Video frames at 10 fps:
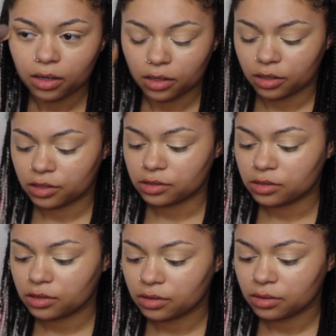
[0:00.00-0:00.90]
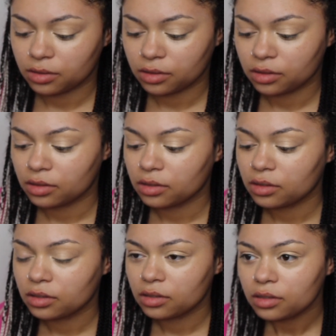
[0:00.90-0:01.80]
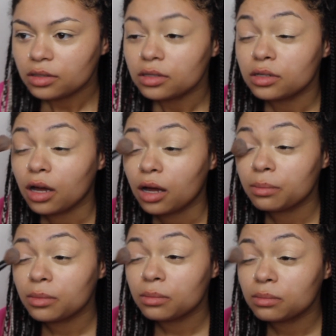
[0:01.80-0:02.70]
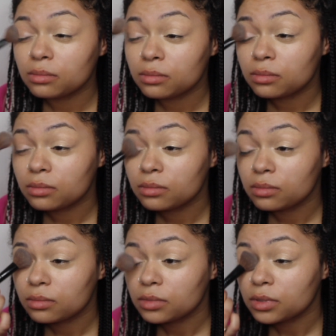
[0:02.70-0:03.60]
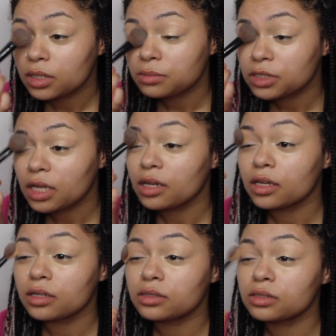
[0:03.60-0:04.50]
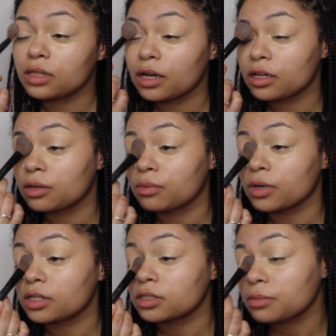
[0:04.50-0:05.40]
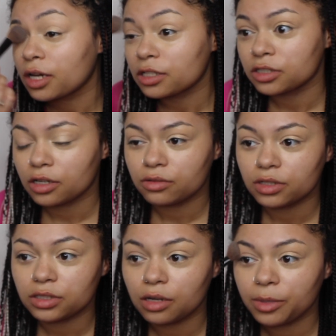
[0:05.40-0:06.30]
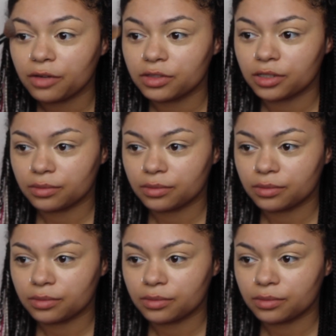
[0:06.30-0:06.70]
and the top. I'm setting it so that I can work some eyeshadow on top after.